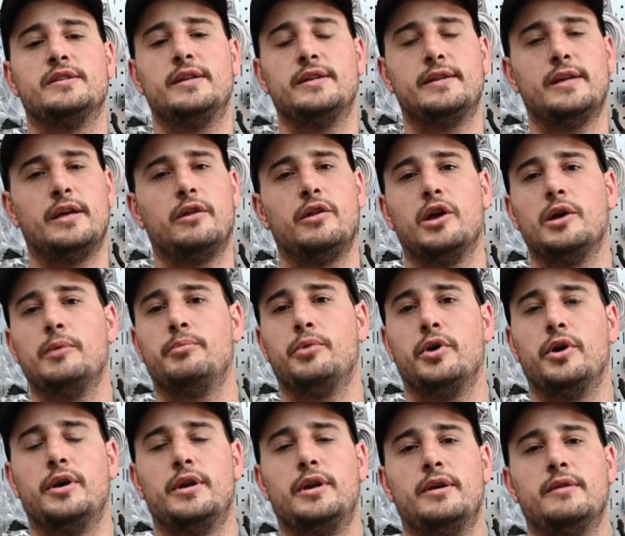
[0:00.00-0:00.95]
Hit that like
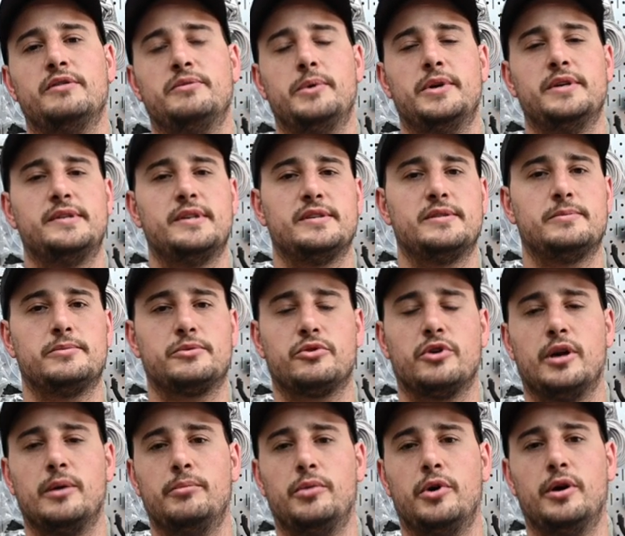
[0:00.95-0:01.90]
button, smash that
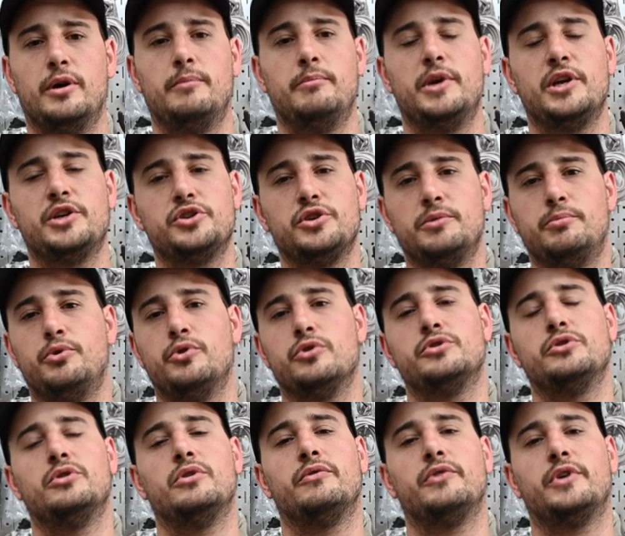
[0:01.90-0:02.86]
subscribe button, make sure your
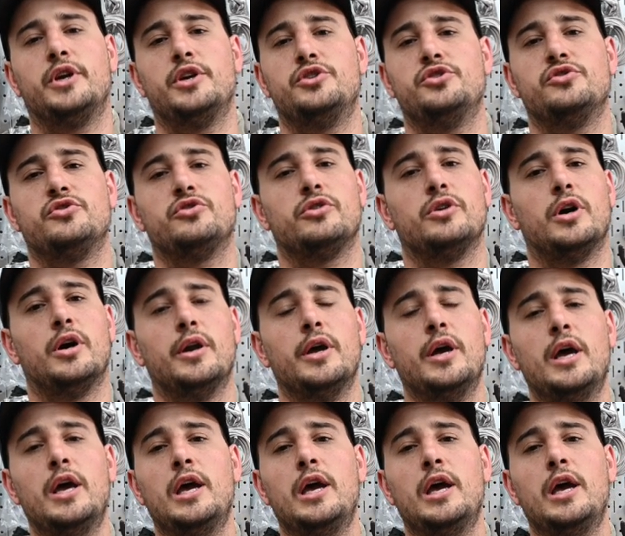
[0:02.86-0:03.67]
post notifications are on.